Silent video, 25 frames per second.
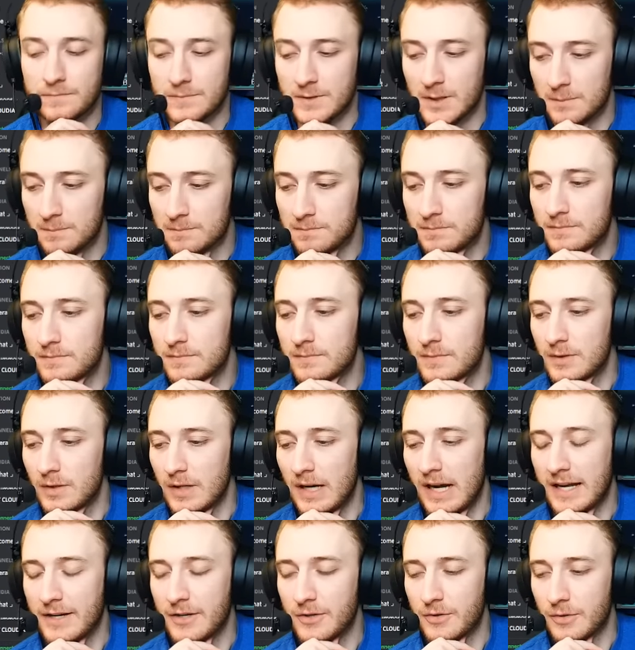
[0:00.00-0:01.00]
Yep.
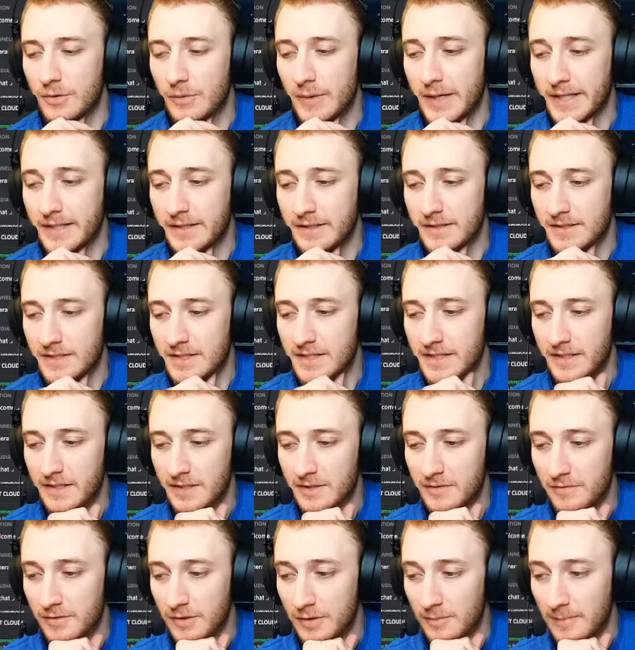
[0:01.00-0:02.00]
I do Awaken
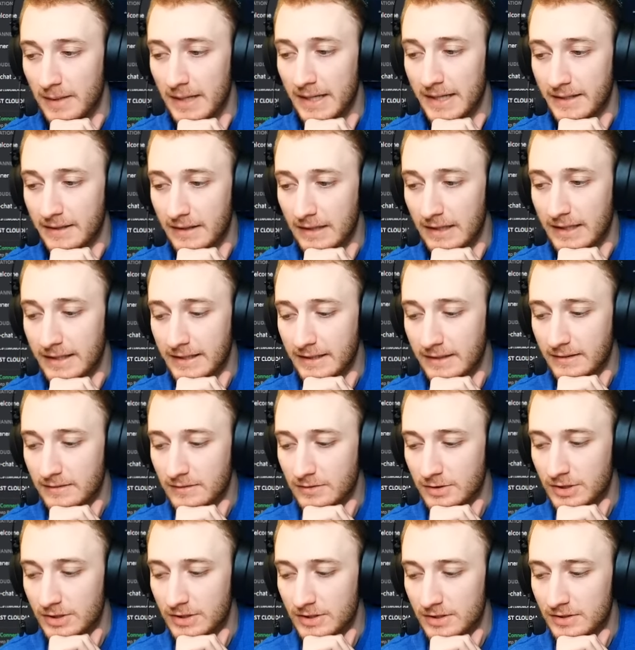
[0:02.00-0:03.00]
6 for my
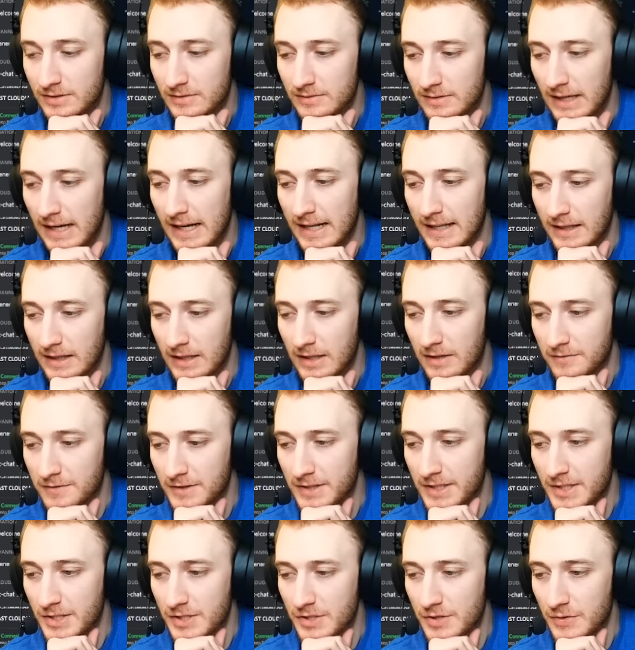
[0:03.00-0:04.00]
I love
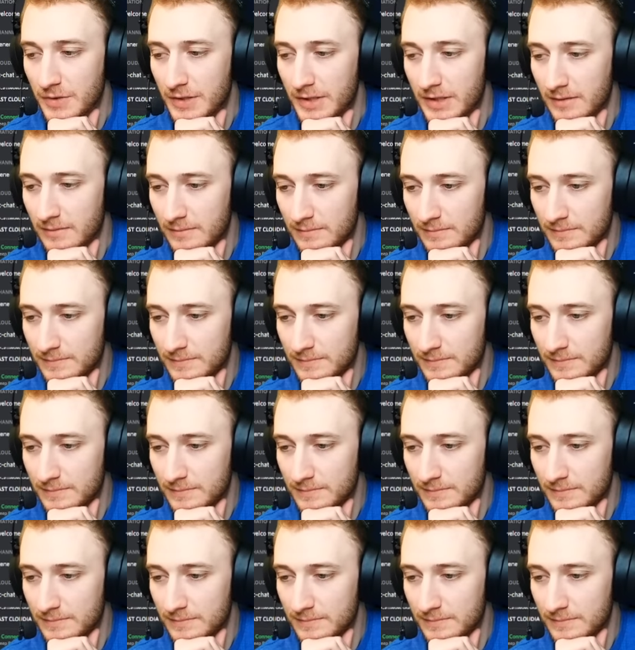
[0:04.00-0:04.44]
this unit.